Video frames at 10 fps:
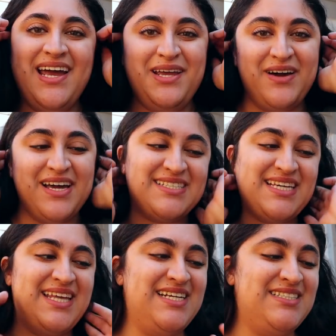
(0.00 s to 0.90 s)
Anyways,
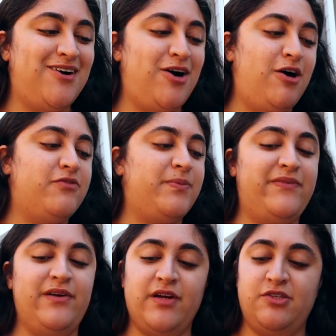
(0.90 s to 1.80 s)
I think that's all for my
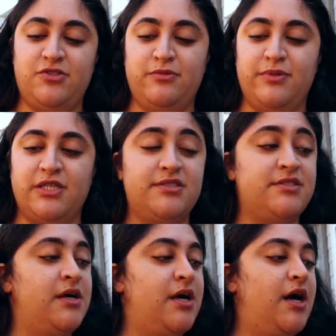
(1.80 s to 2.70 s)
favorite YouTubers.
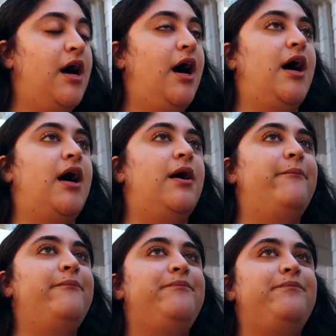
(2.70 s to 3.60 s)

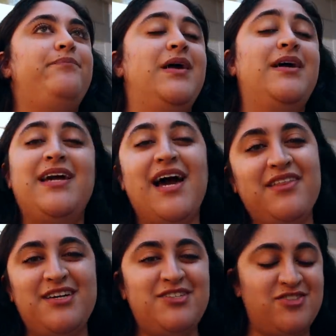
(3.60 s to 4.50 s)

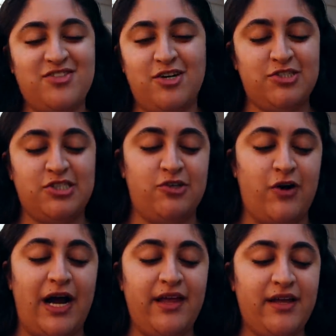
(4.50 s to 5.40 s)
yeah, those two.
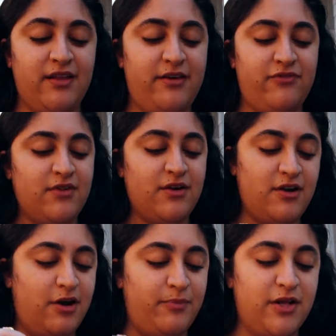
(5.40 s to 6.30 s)
I like live for
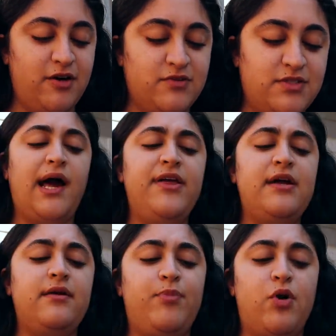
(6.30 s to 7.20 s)
their uploads. I
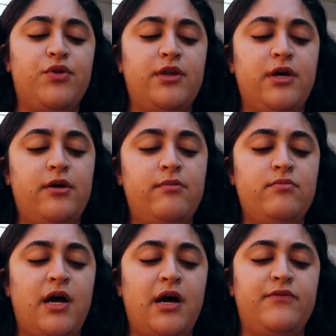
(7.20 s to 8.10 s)
think both of
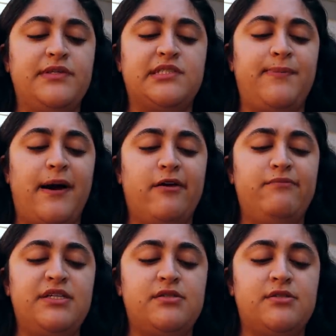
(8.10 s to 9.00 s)
them have inspired
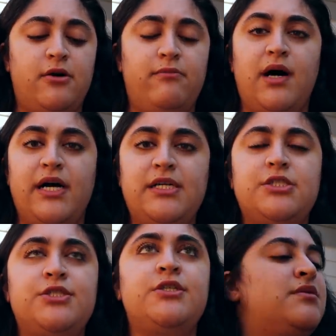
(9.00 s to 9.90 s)
me so
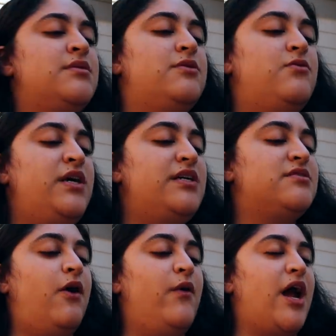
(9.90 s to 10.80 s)
much. What is going